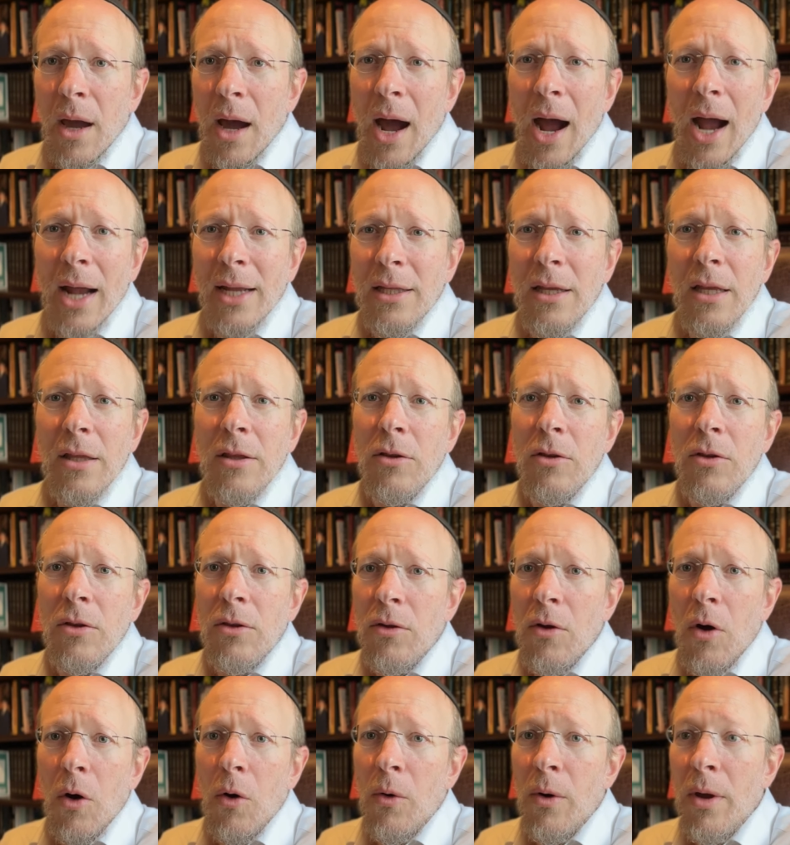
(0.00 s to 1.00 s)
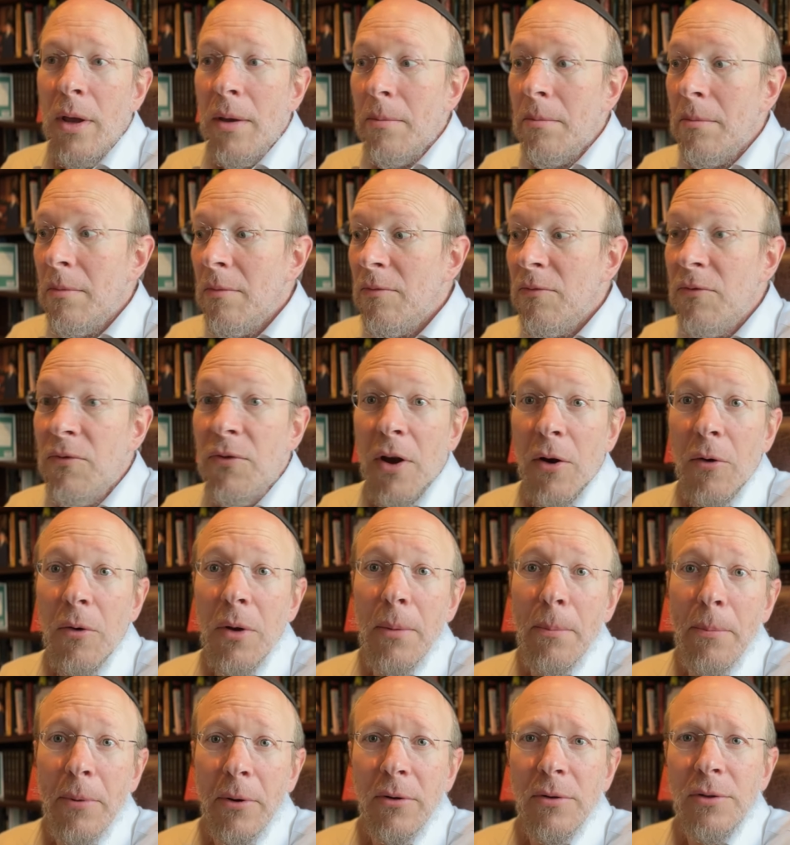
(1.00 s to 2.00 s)
I didn't know him
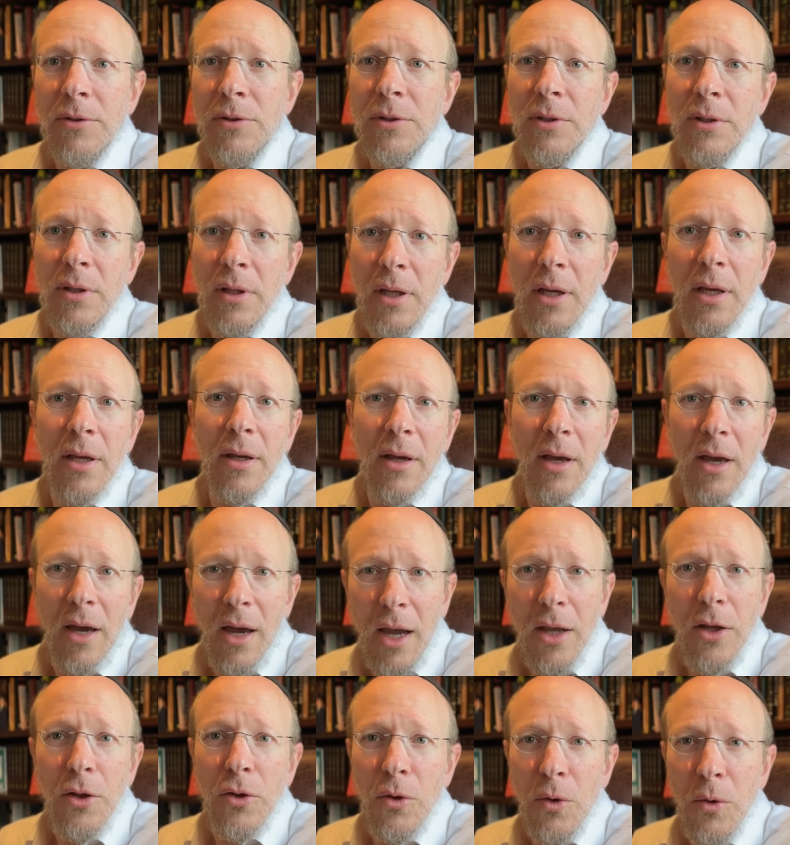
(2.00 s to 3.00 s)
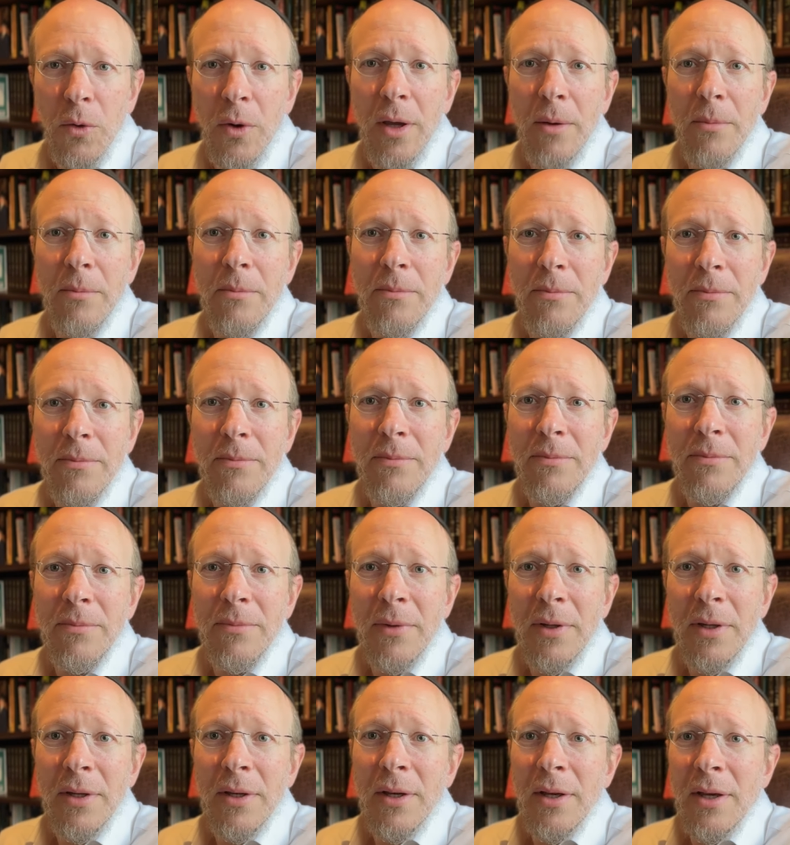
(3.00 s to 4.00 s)
very personally. I knew him.
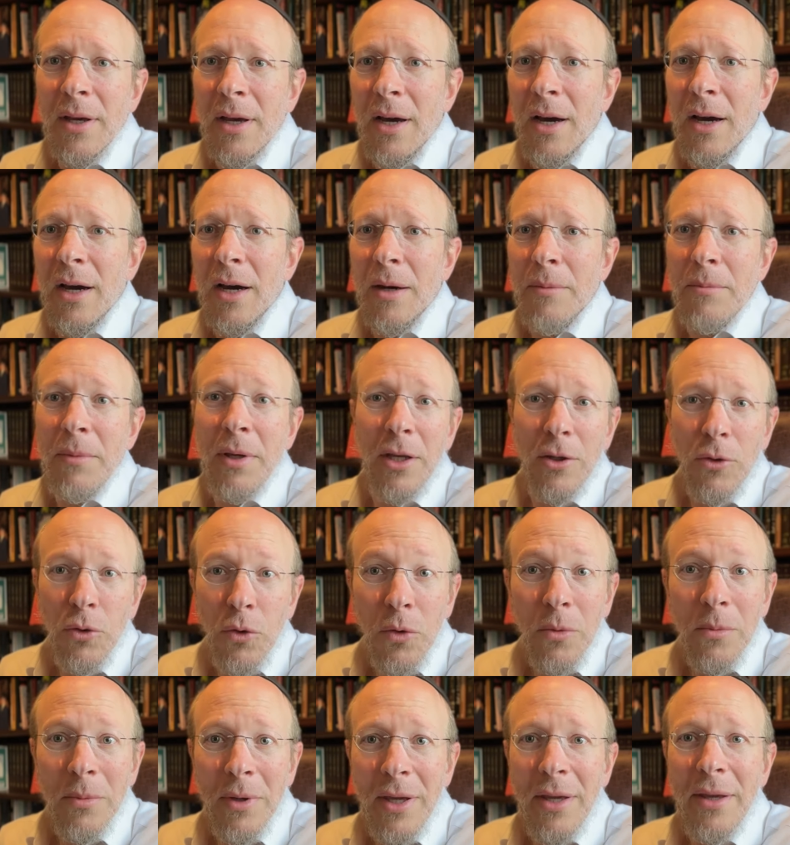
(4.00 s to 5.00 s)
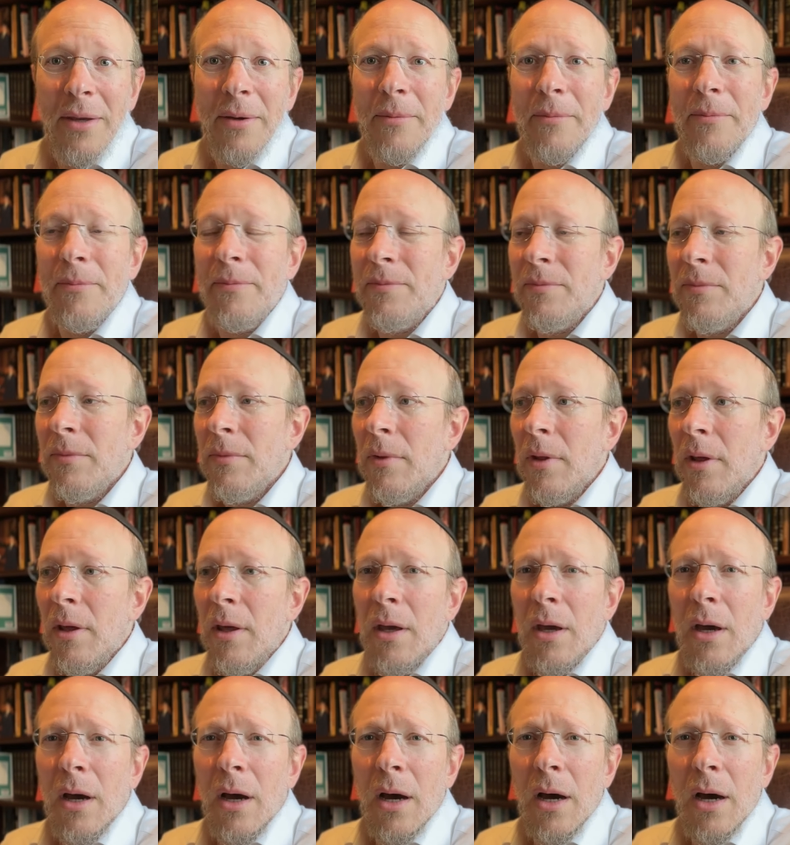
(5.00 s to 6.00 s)
Um, he knew me.
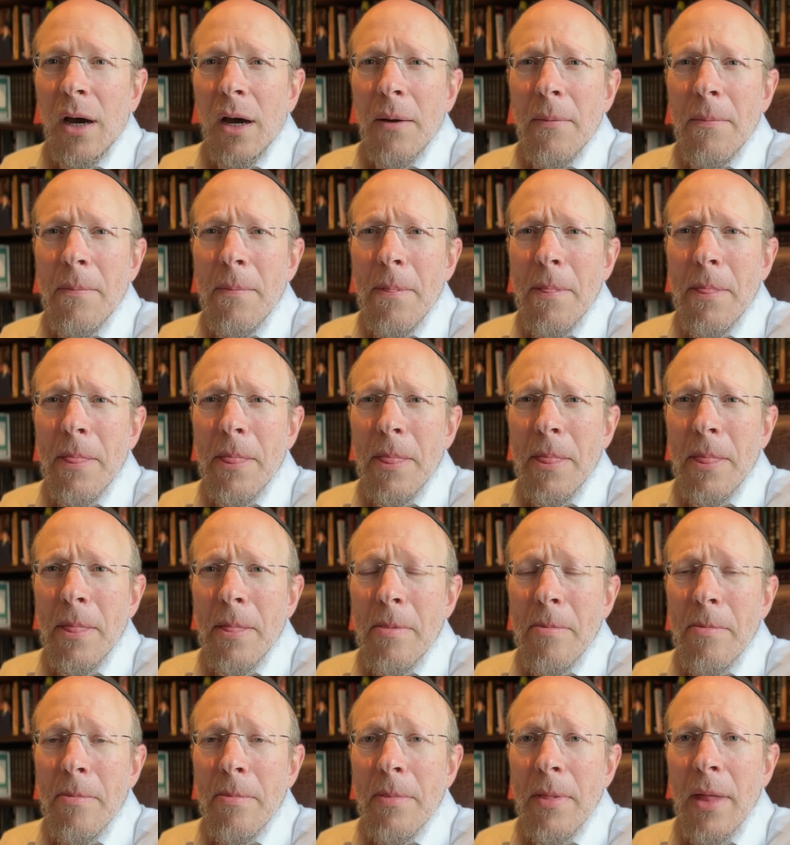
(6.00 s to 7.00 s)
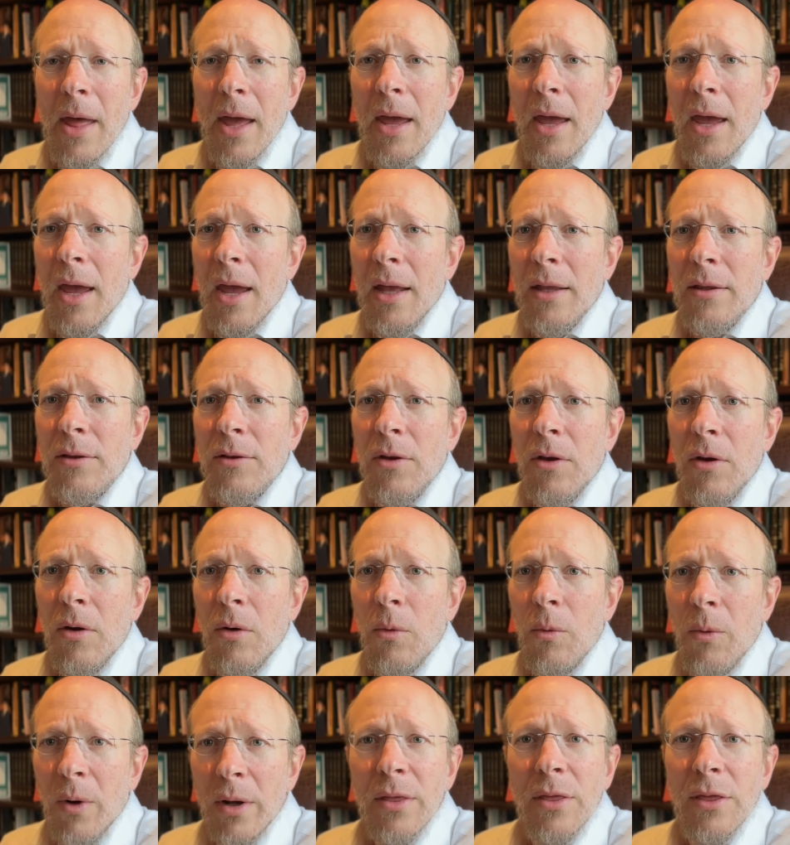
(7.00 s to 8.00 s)
Um, and
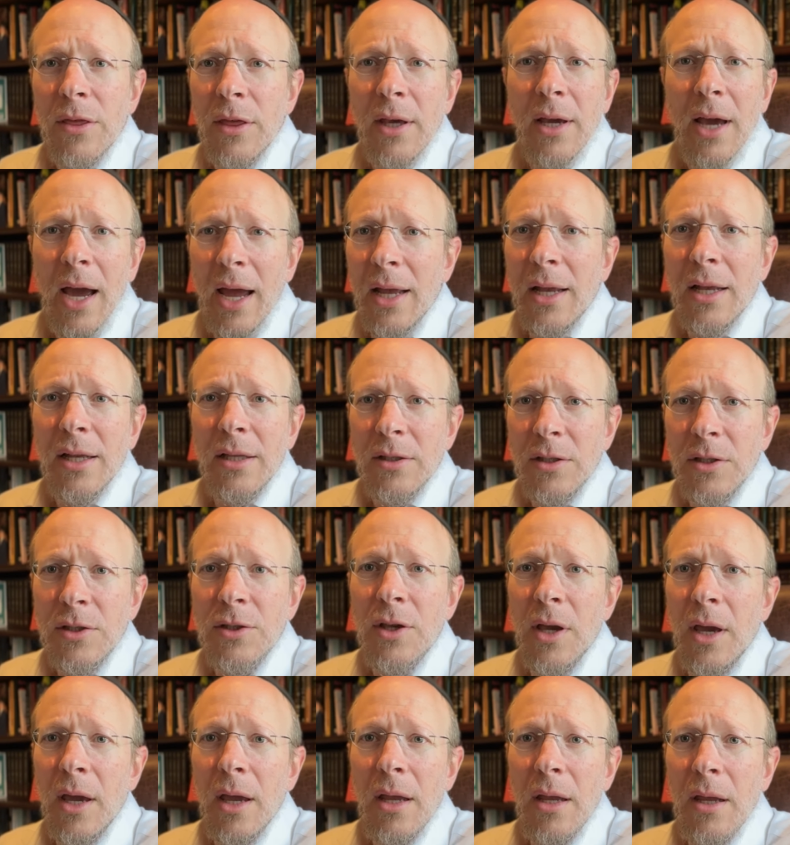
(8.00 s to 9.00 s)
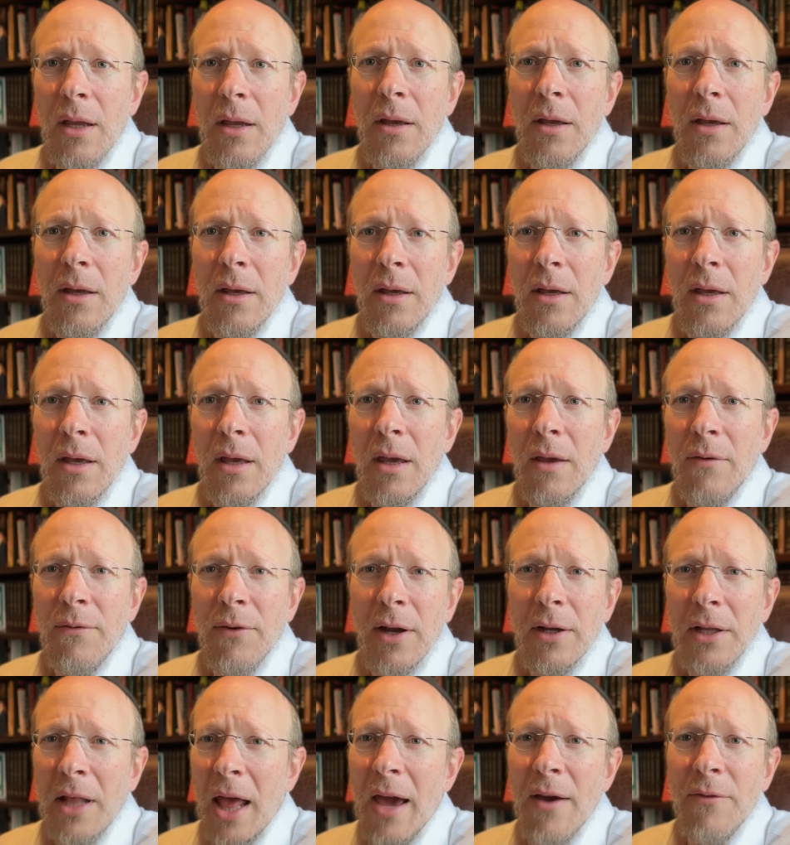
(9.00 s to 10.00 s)
one thing I can say, if
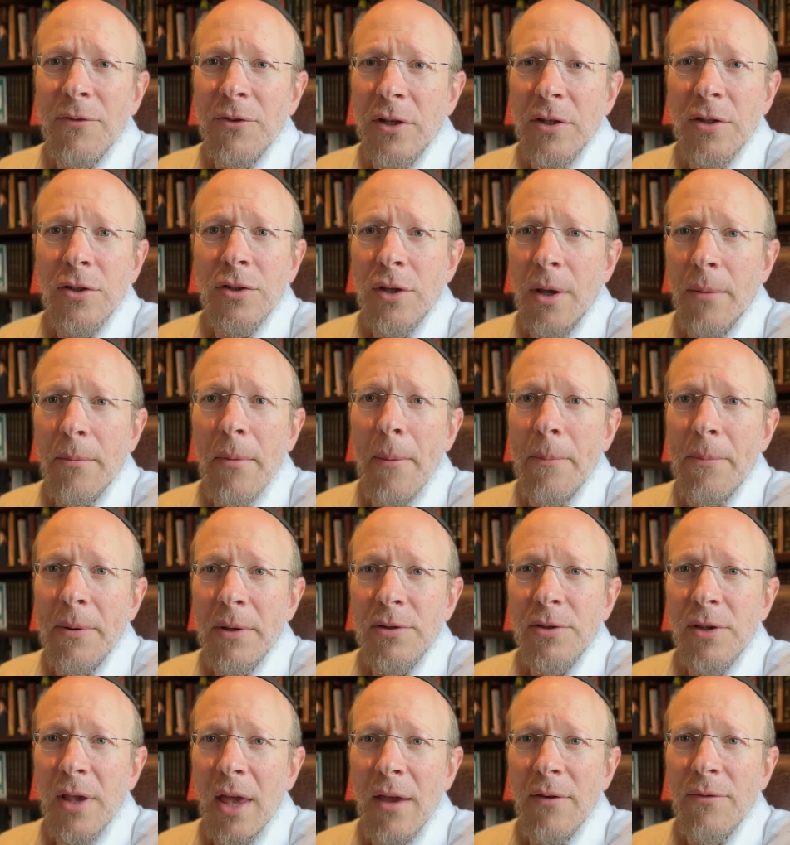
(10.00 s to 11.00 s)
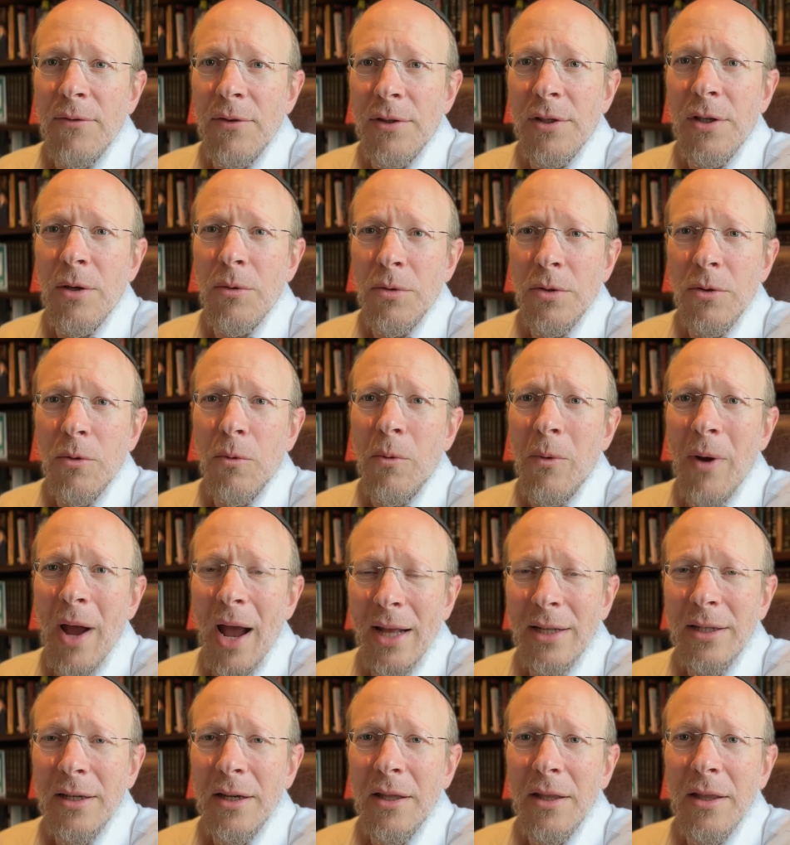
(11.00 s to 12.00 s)
I'd have to sum up his life, is he was
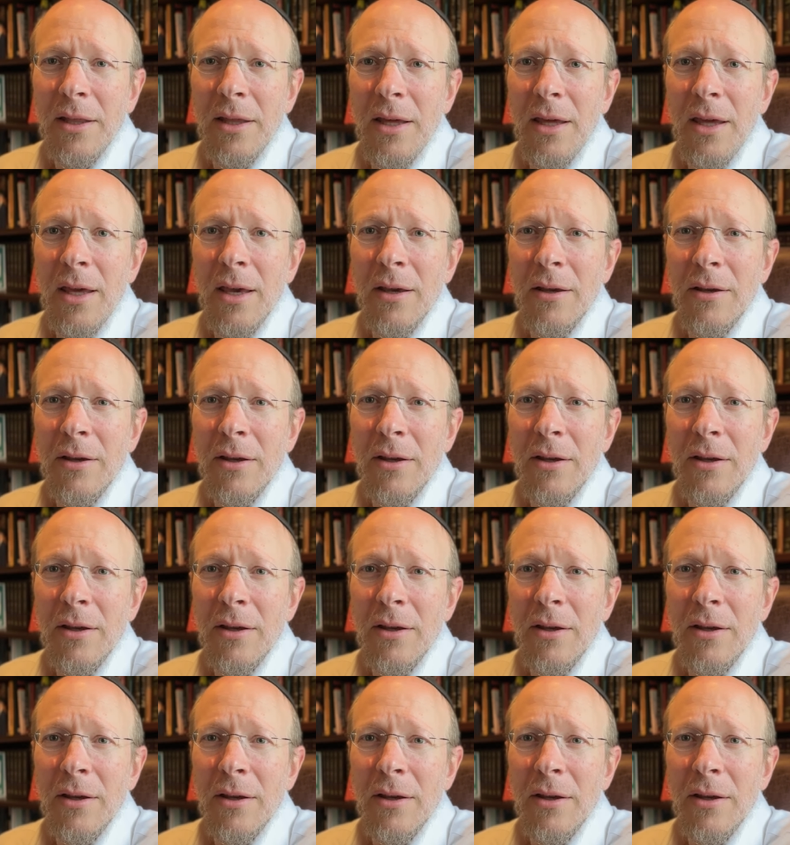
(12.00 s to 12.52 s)
radically,